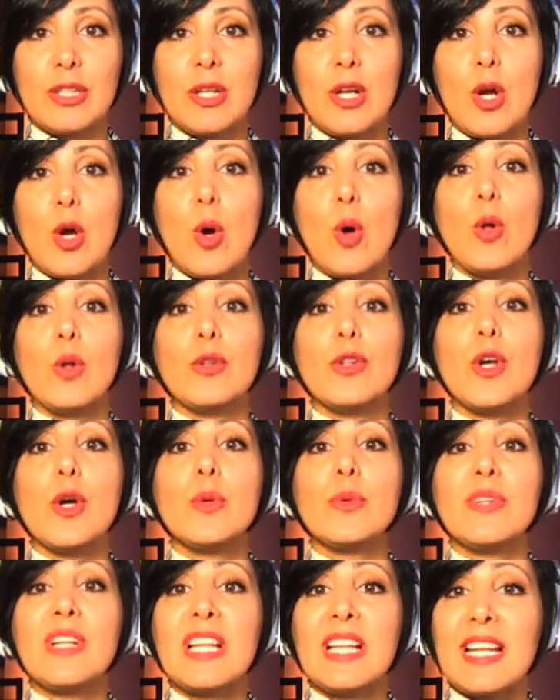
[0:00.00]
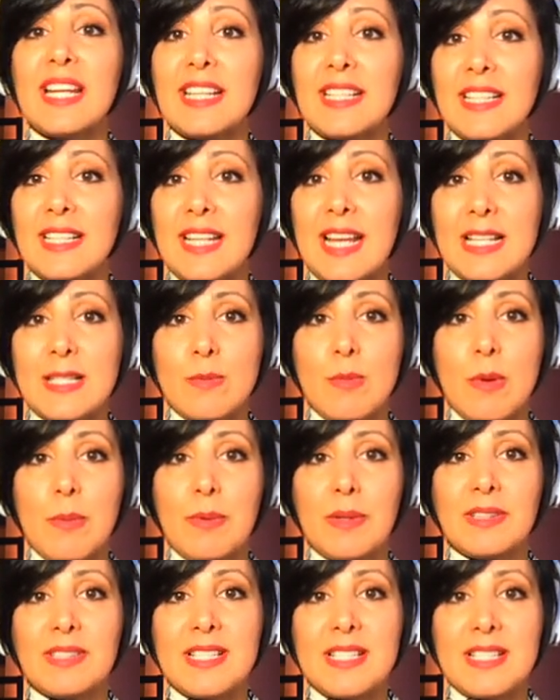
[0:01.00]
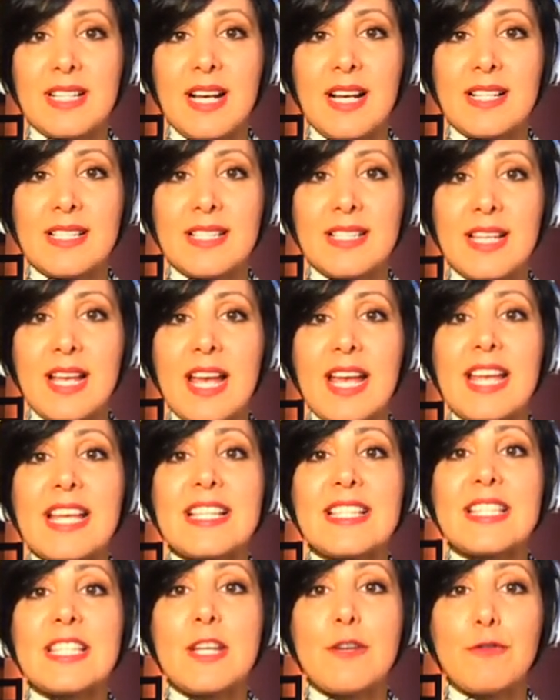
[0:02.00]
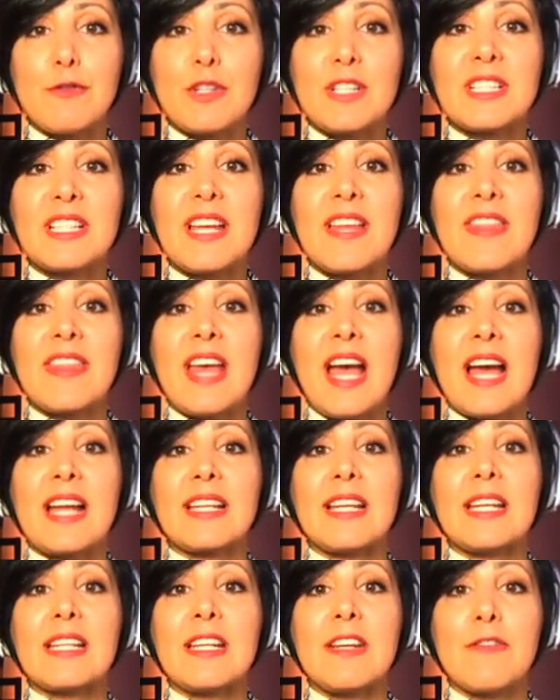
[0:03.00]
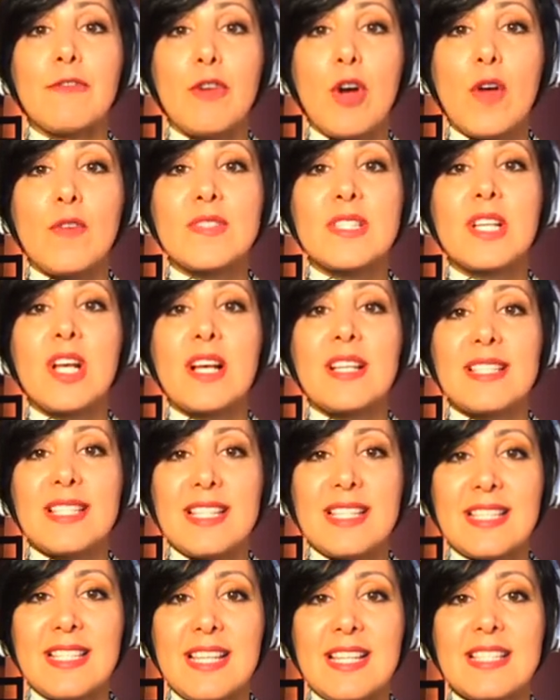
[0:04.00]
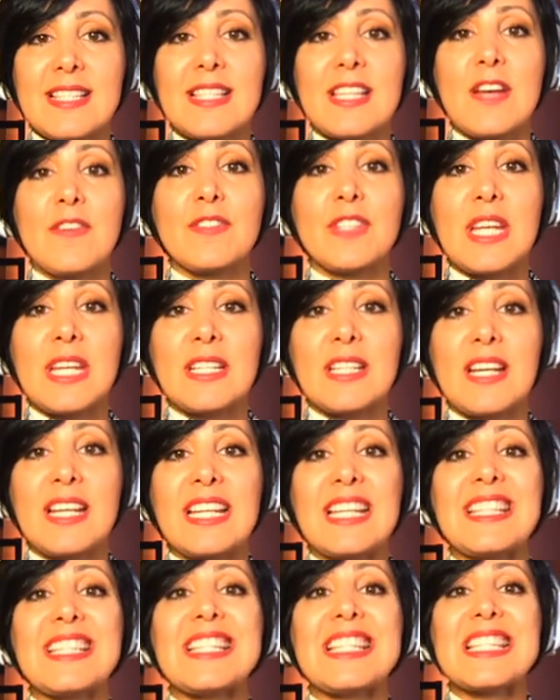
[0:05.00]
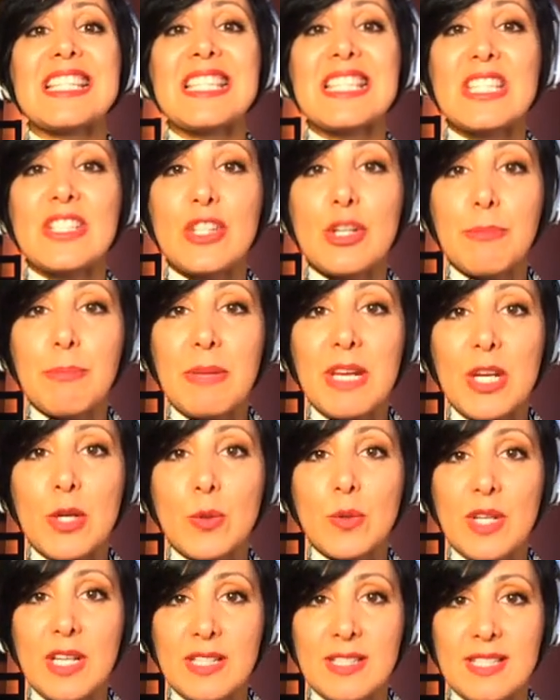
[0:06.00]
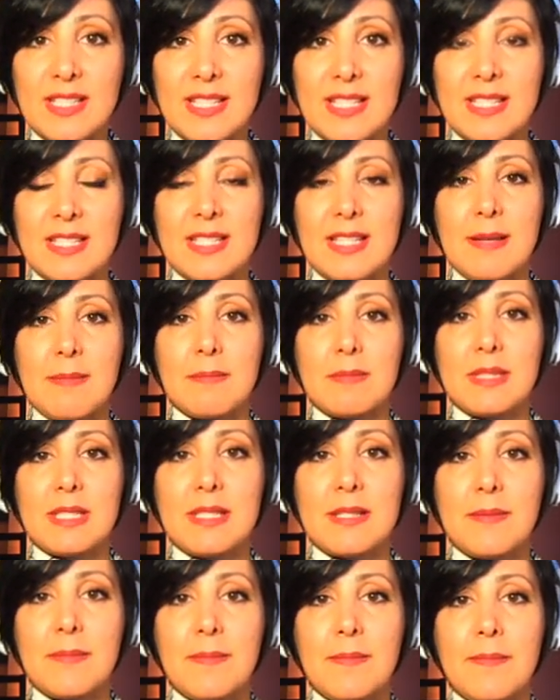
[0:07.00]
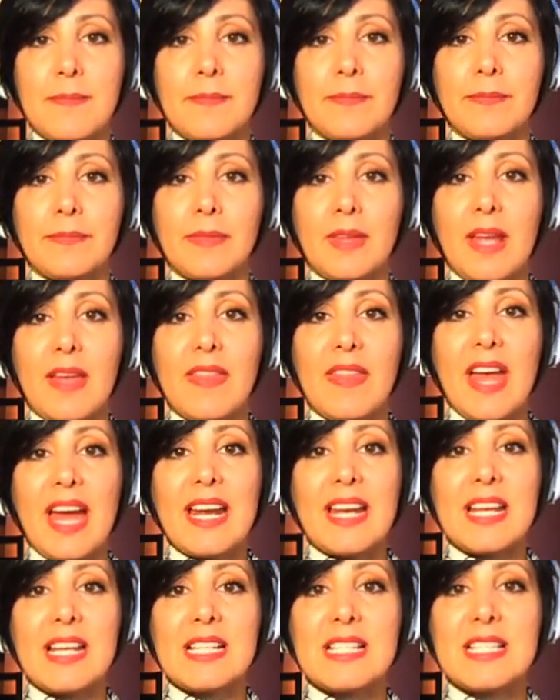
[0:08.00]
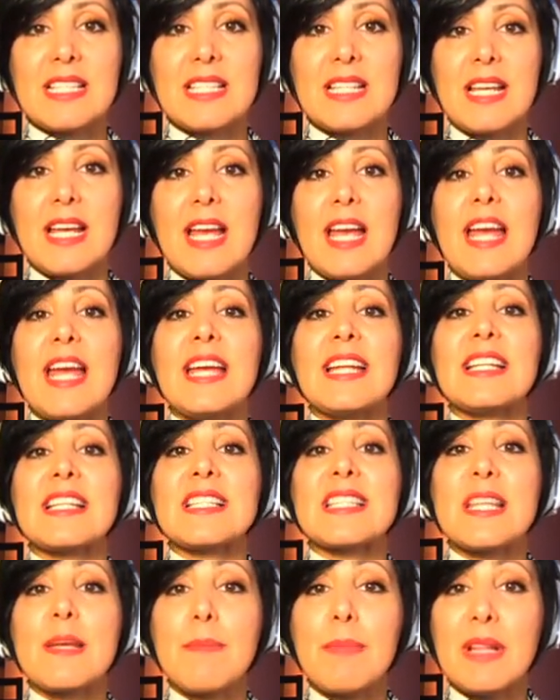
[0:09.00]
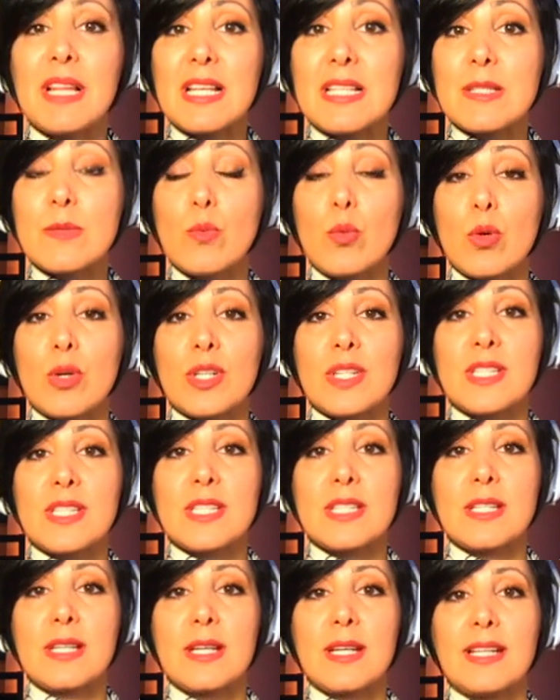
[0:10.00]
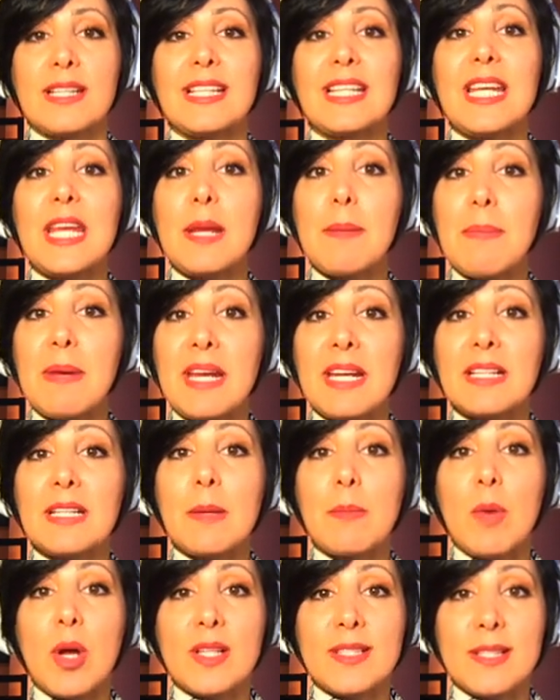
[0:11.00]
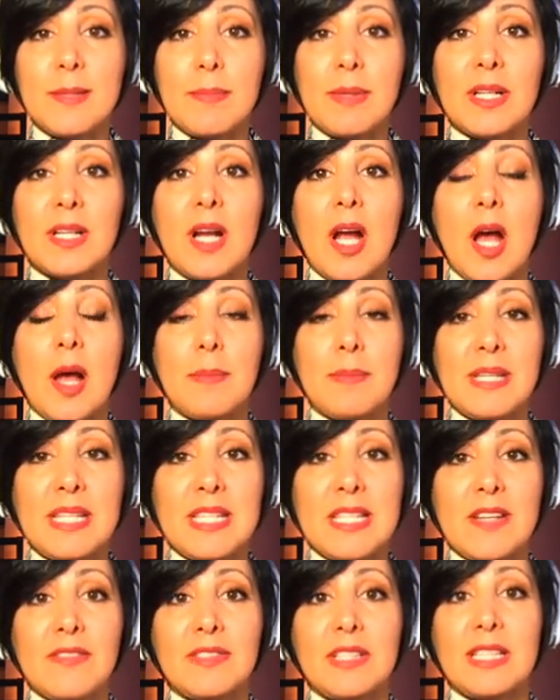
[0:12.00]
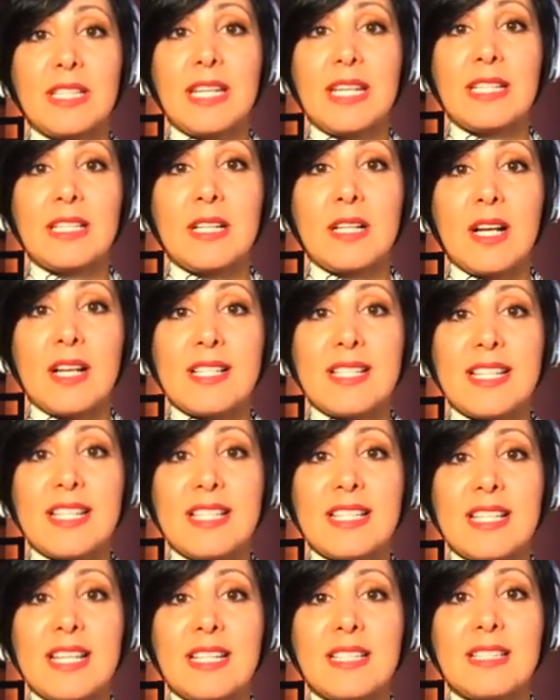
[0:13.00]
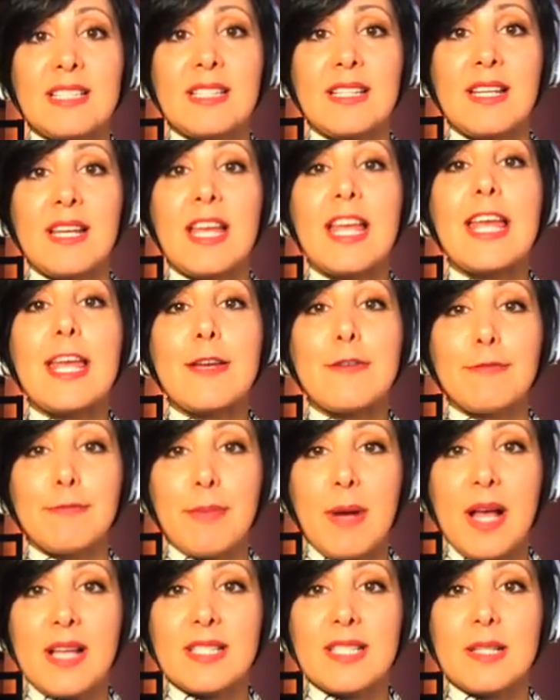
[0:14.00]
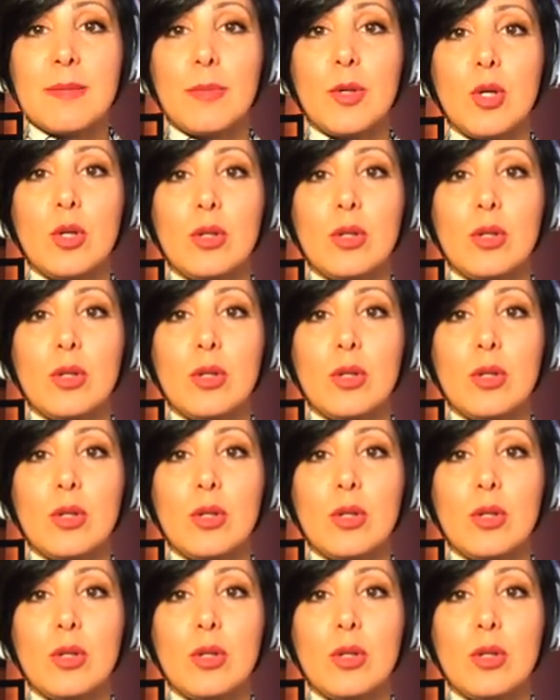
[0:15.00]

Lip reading: although related as we will discuss, is different in that it involves consistency of data in distributed systems. That is, in the simplest words, keeping the multiple copies of the data consistent if possible.